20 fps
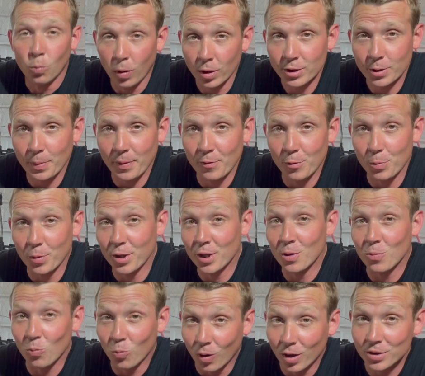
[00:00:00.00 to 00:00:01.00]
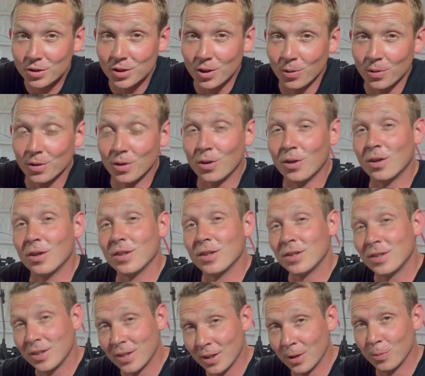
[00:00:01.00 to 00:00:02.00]
What's up, everybody, and what's going on?
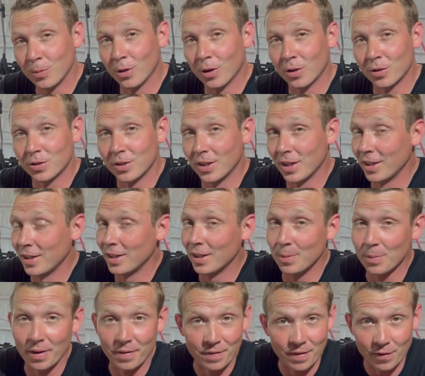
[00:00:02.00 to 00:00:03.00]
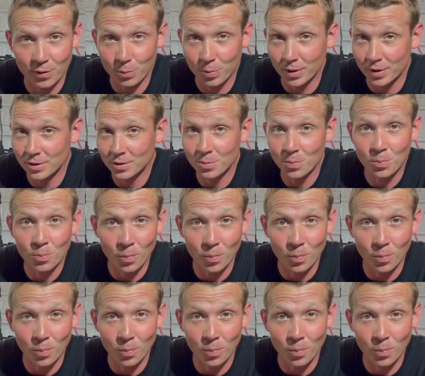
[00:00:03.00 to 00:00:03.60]
Here we are today in my favorite place,